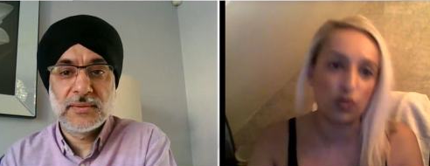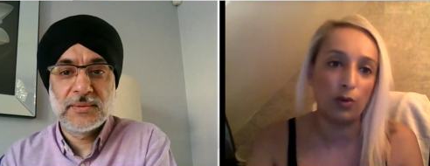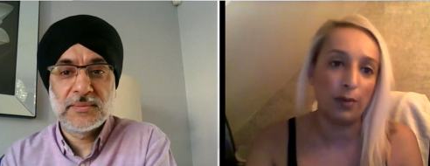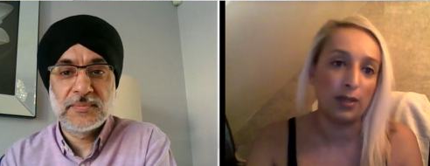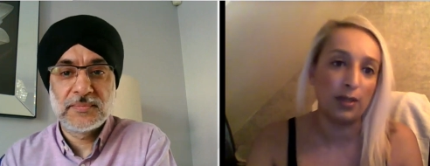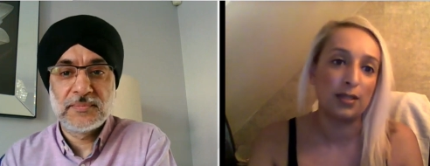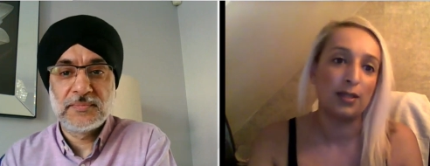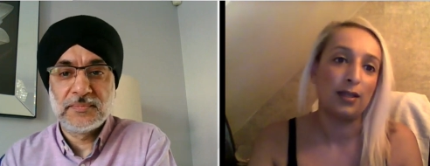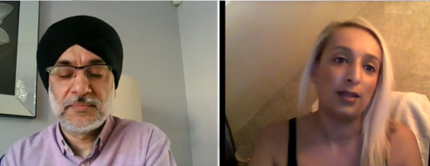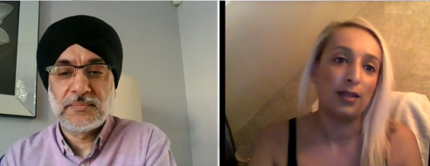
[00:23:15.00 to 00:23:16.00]
Speaker 1: the trauma
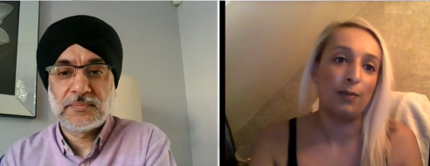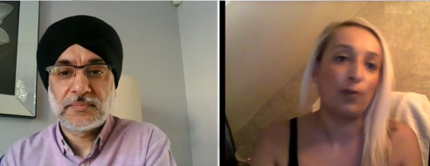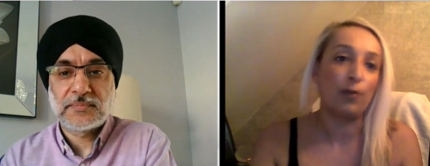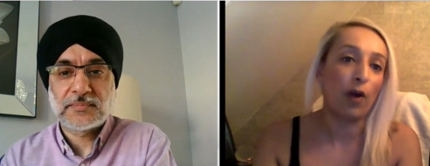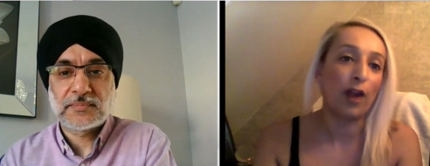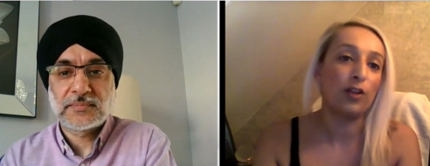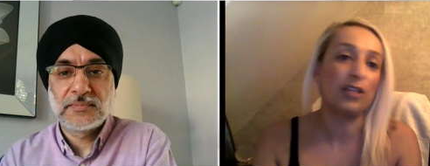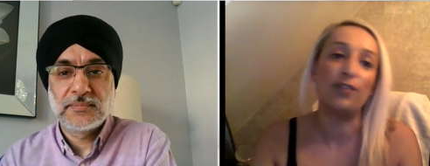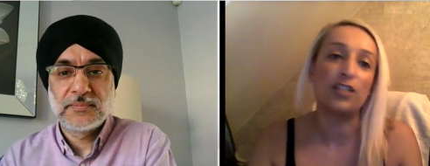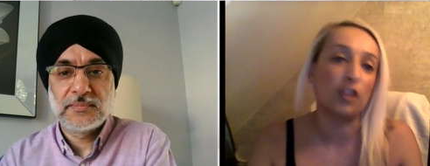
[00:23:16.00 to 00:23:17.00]
before I
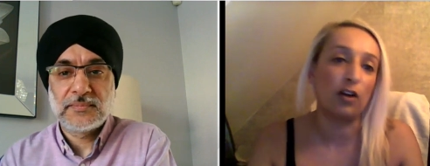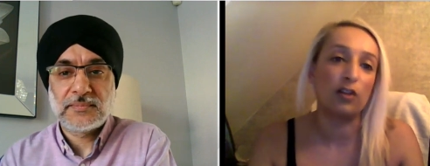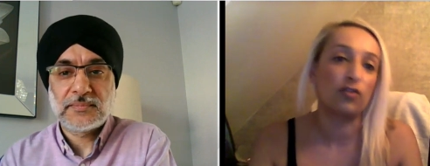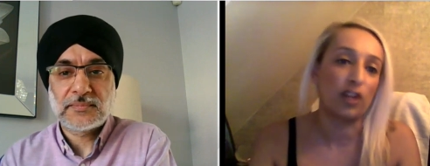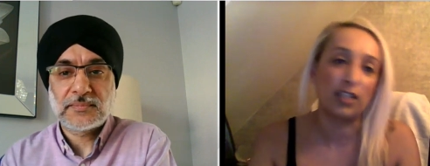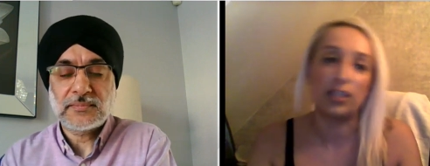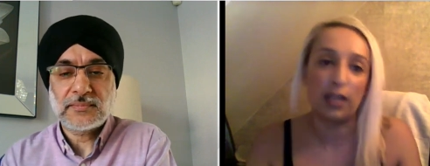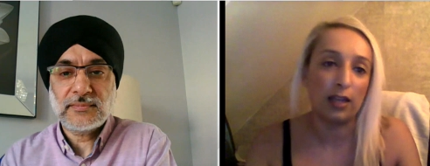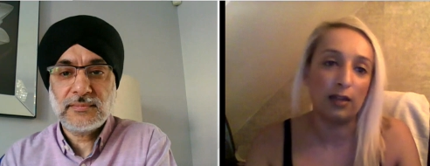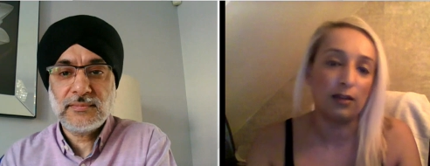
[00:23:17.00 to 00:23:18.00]
could even start trying
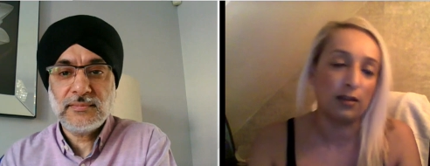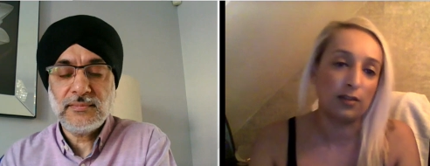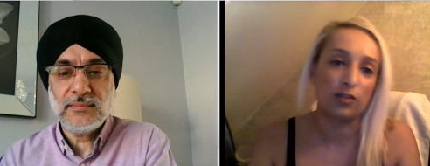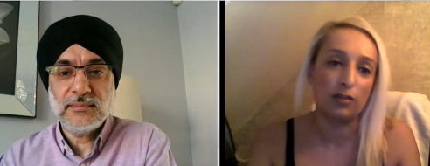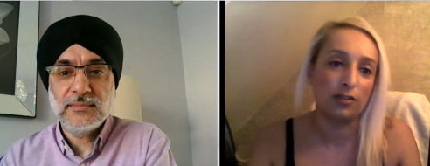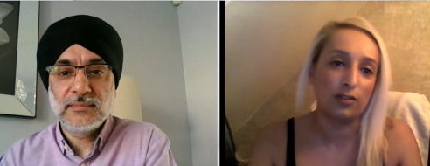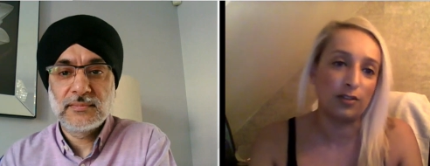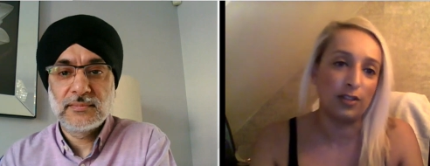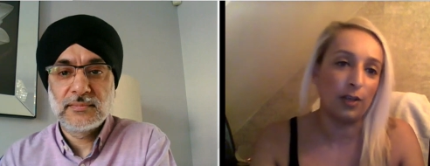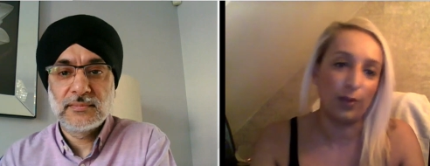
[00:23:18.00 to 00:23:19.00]
to hit,
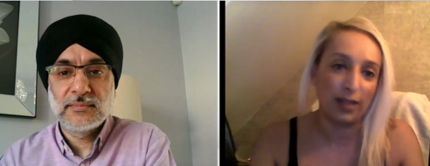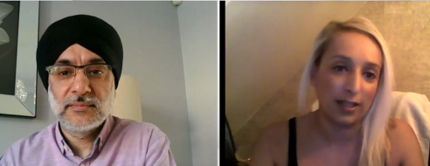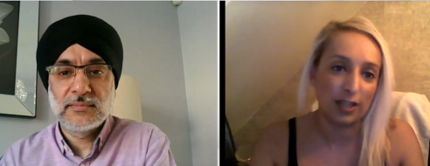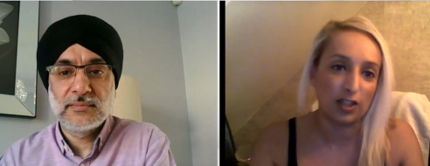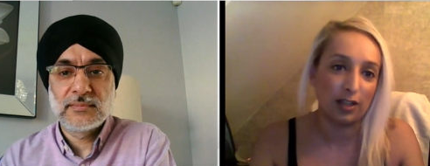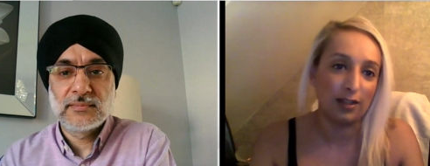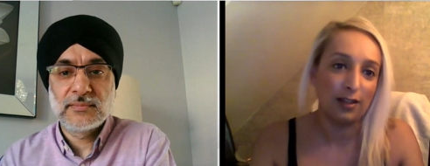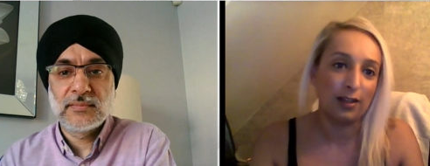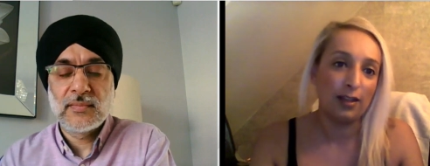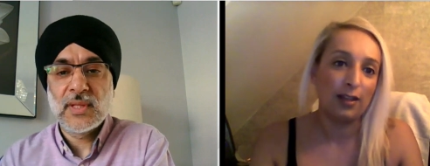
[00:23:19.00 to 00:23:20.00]
to deal with the addiction.
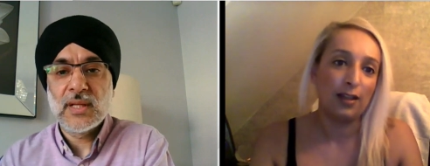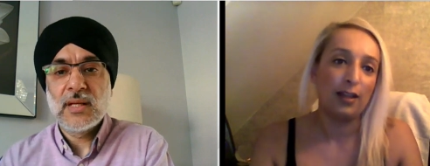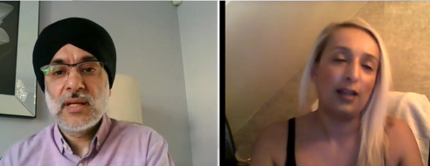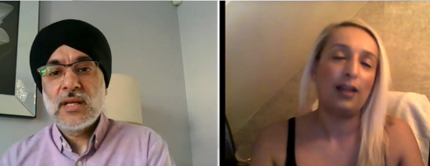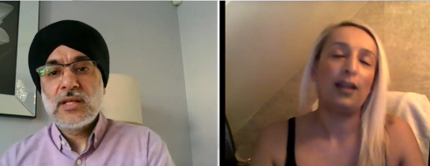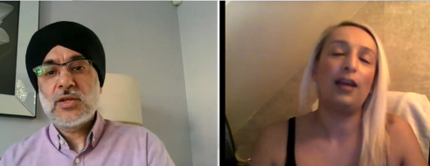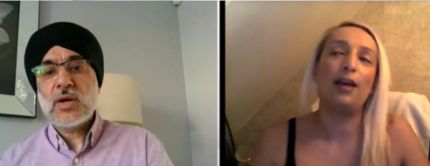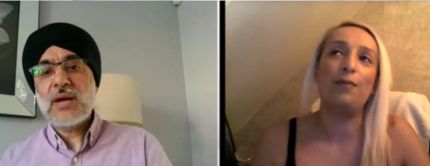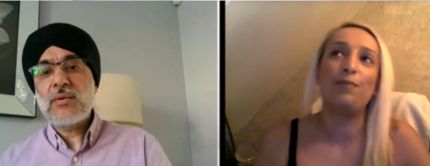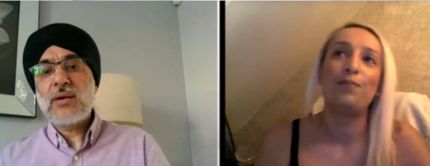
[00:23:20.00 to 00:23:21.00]

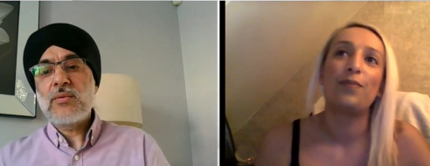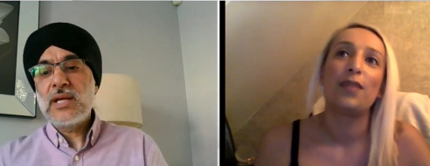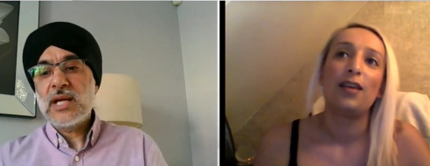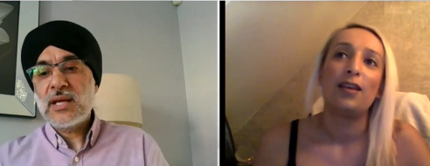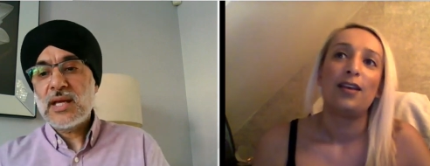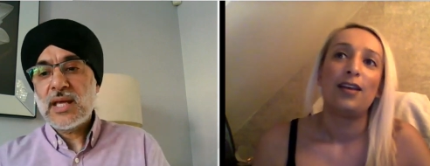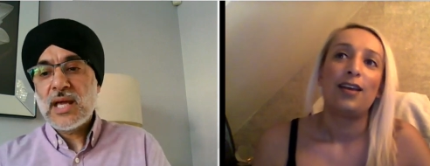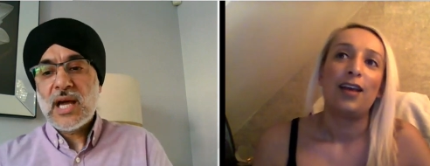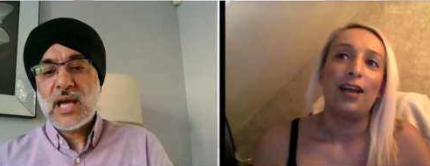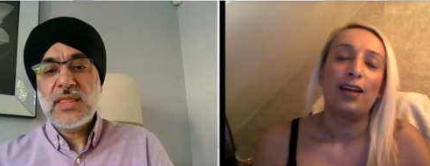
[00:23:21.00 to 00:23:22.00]
Um, so
Speaker 2: Aunee
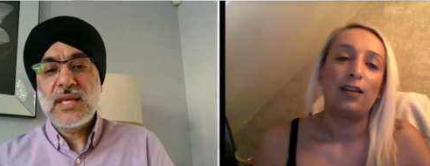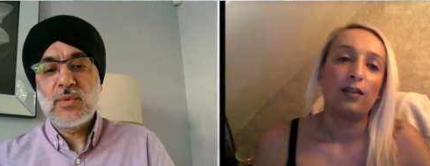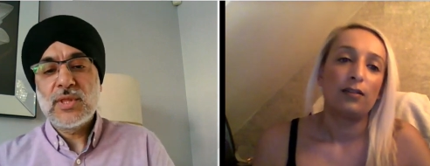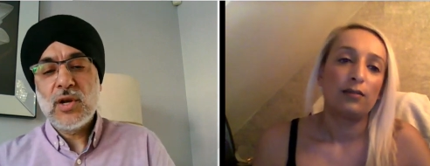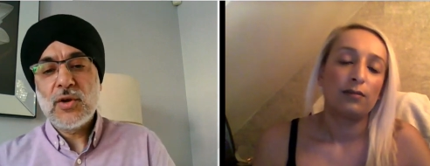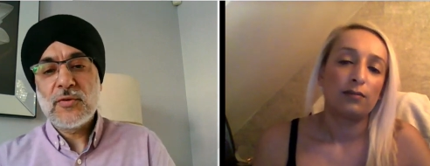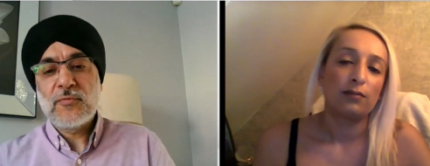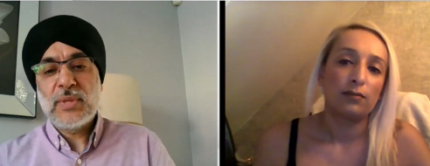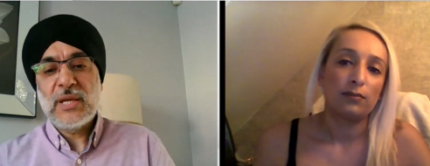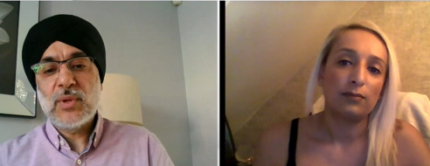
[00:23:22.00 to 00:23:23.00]
I think with a
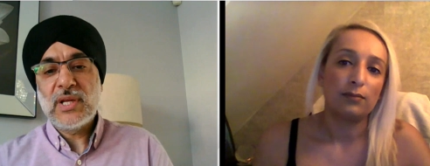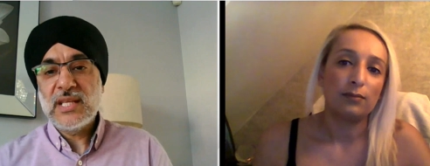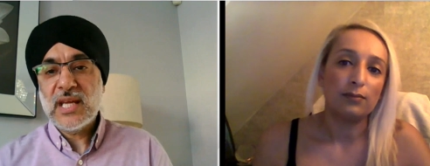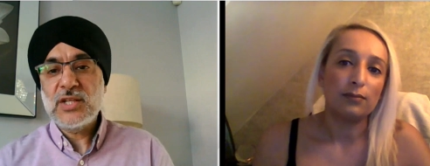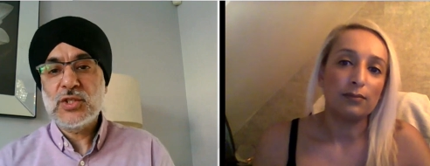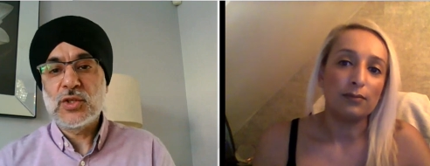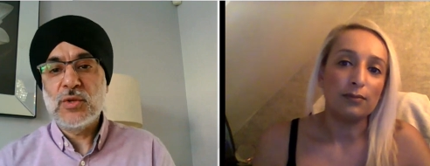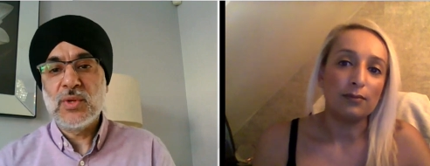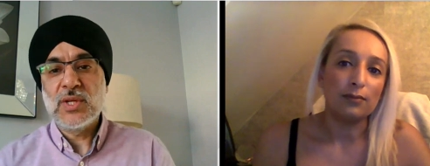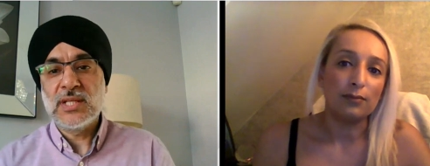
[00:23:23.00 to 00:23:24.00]
lot of people in the
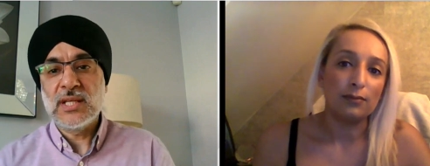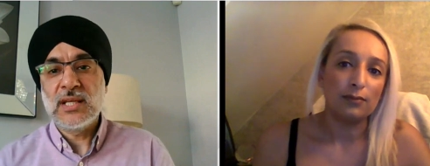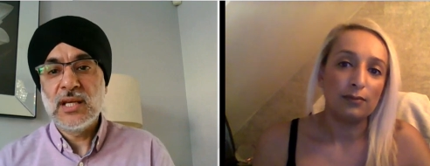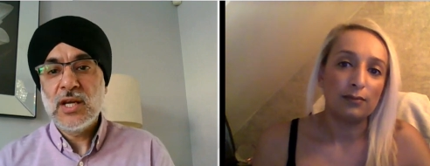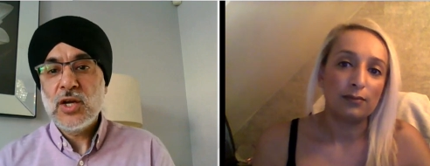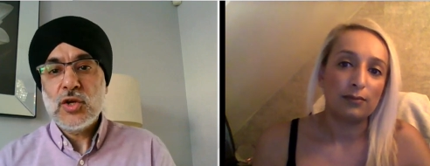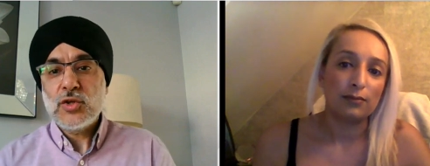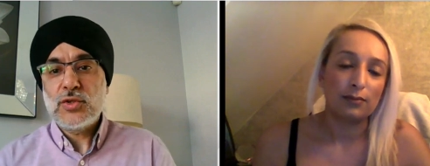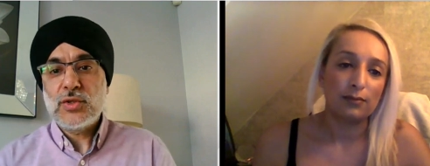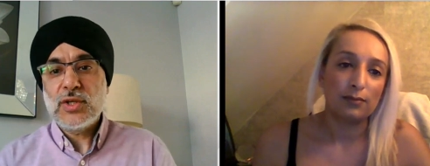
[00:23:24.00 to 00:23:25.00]
Asian community,
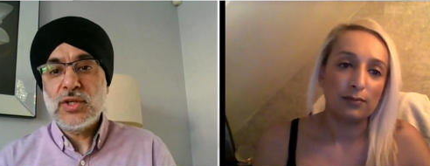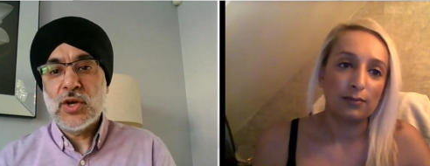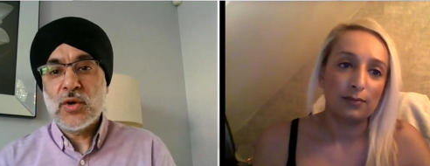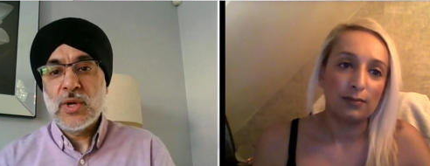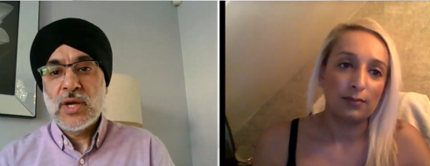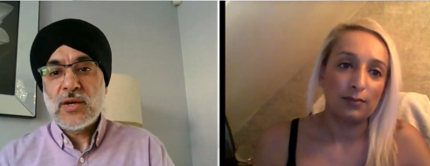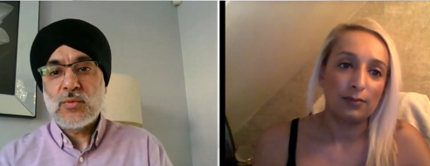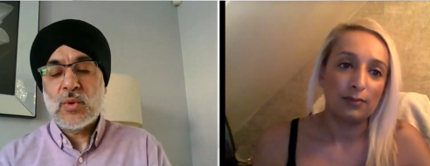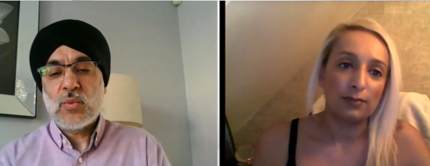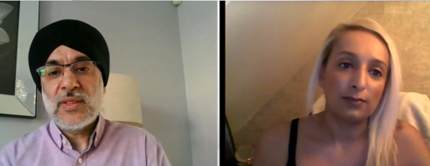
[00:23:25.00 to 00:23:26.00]
you know,
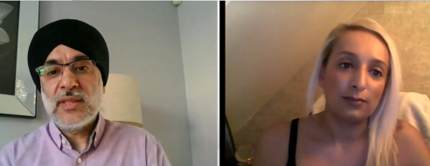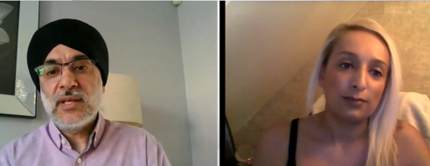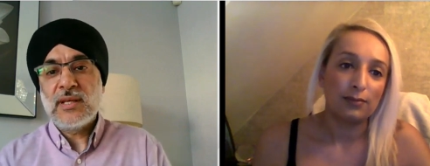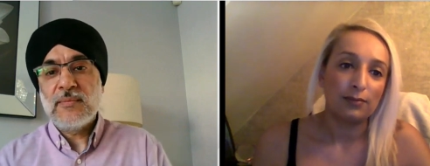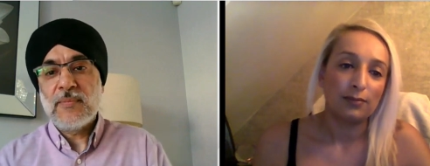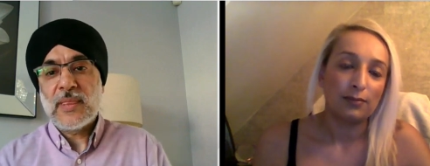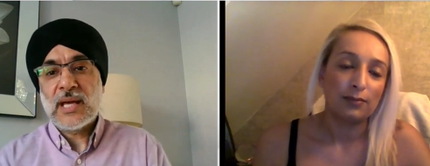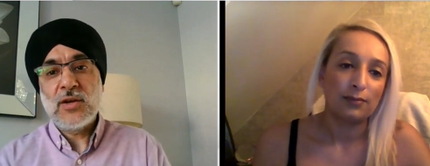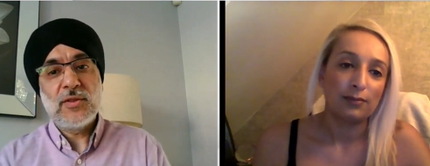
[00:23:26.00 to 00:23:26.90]
when um,